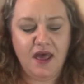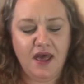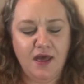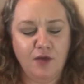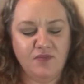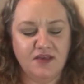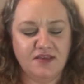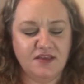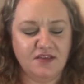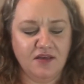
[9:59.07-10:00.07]
It
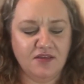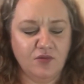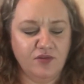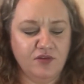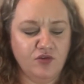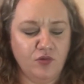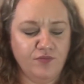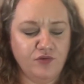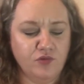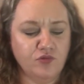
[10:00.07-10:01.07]
says does all the
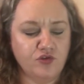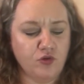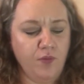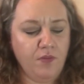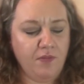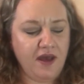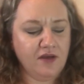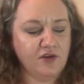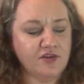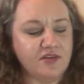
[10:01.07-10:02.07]
jobs your old shopping bag
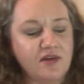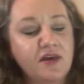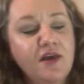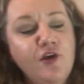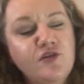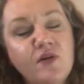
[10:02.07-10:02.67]
used to. So